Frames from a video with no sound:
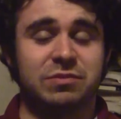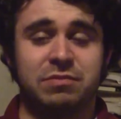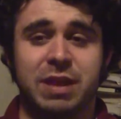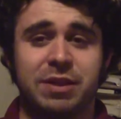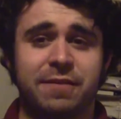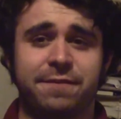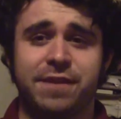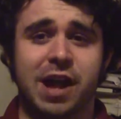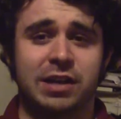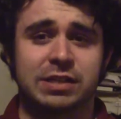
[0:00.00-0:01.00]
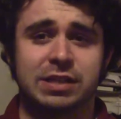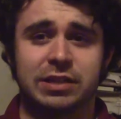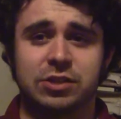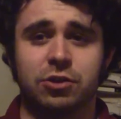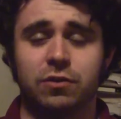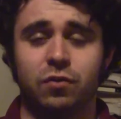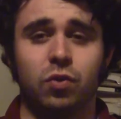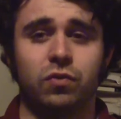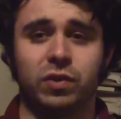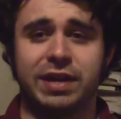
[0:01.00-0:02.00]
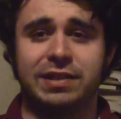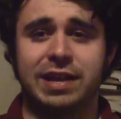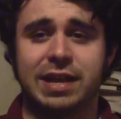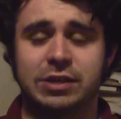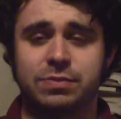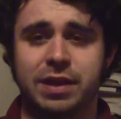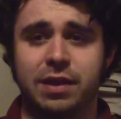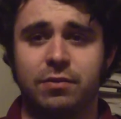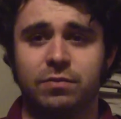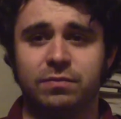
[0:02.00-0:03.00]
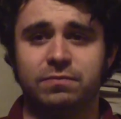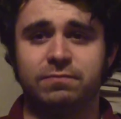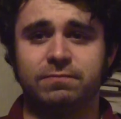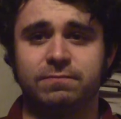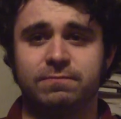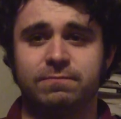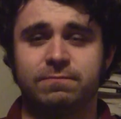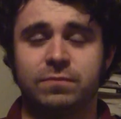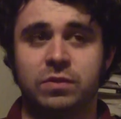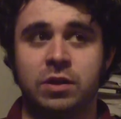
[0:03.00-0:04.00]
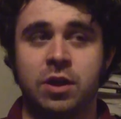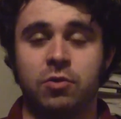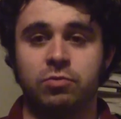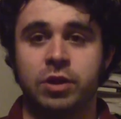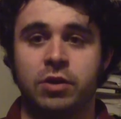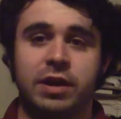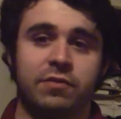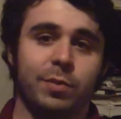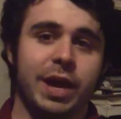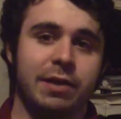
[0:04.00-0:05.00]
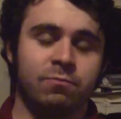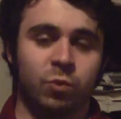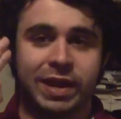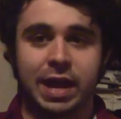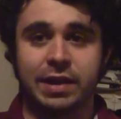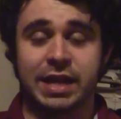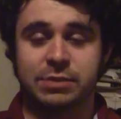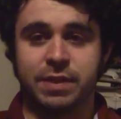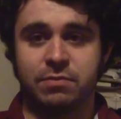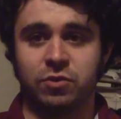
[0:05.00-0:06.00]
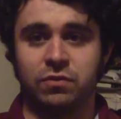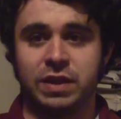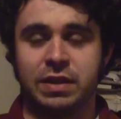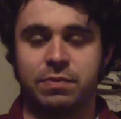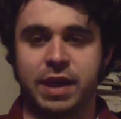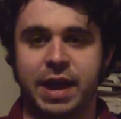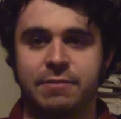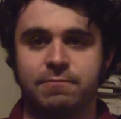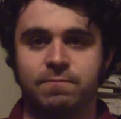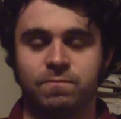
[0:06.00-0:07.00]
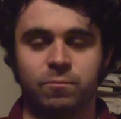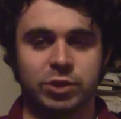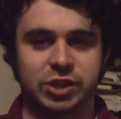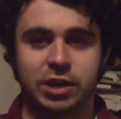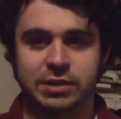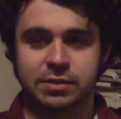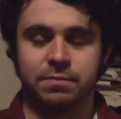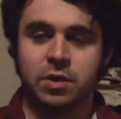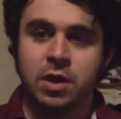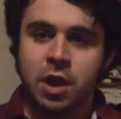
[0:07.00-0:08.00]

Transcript: Maybe if Fox lets go of Wolverine the X-Men. No, never mind. We got an X-Men movie that was awesome.